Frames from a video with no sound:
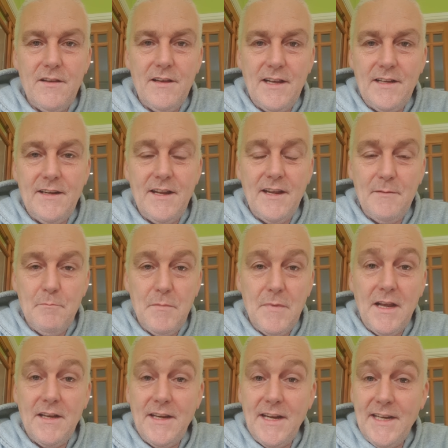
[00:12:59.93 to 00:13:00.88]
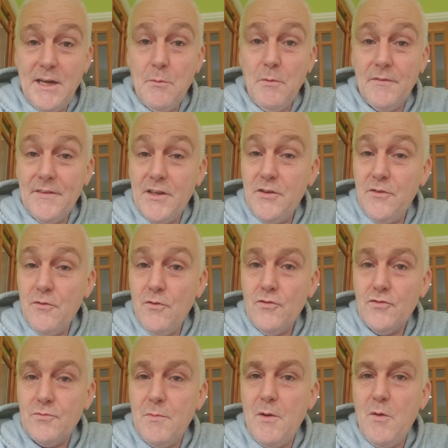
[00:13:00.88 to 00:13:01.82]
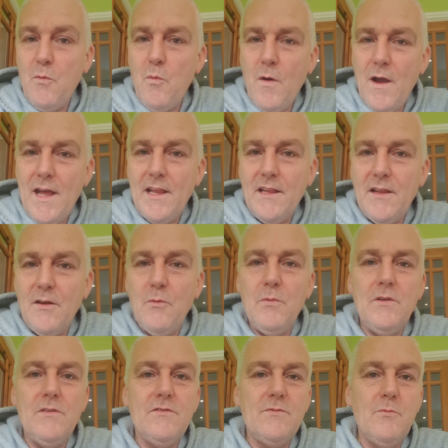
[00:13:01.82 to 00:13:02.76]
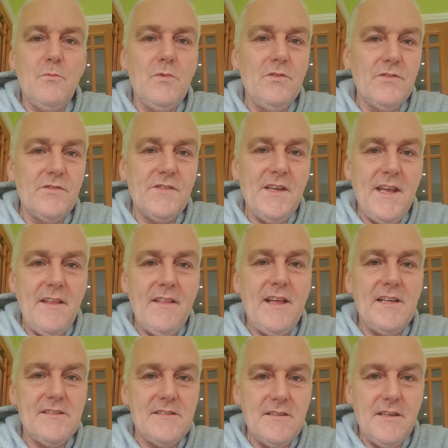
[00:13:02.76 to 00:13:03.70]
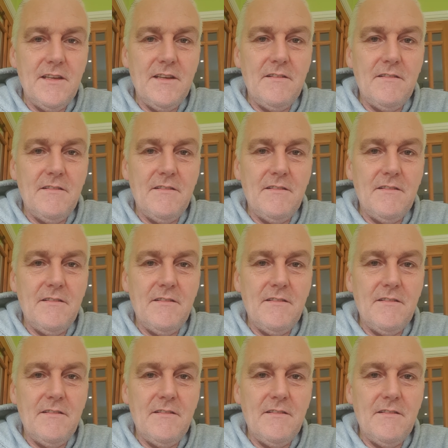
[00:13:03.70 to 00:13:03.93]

And anyone that knows me well will say that to you.